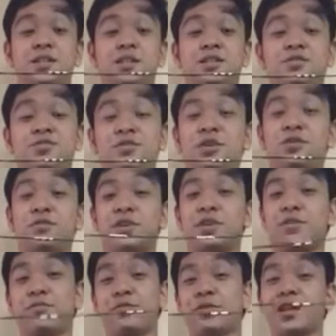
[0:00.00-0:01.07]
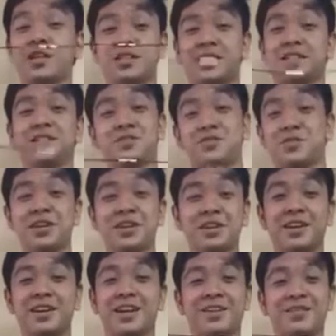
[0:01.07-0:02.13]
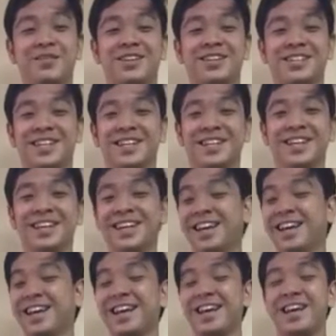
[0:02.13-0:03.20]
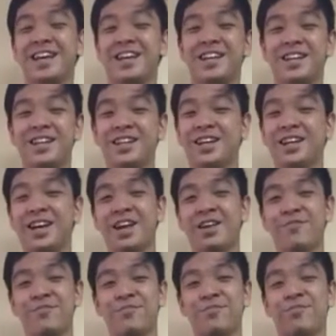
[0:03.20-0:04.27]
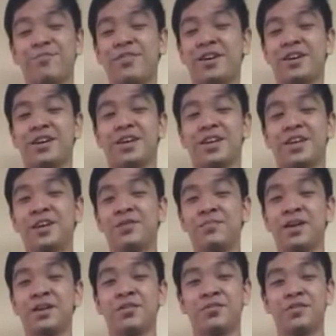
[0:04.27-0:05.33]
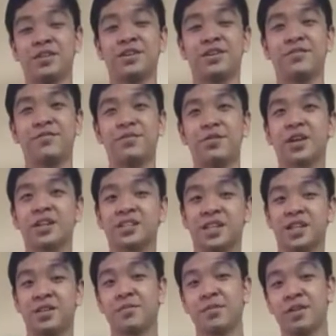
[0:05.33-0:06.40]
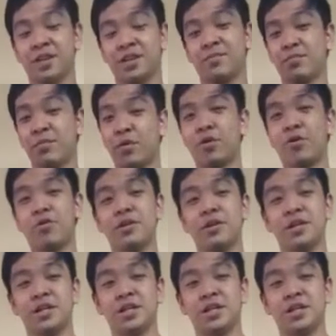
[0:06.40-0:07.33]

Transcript: string of the earphone is a string, okay, basically, and head earbud of the phone acts as the ball.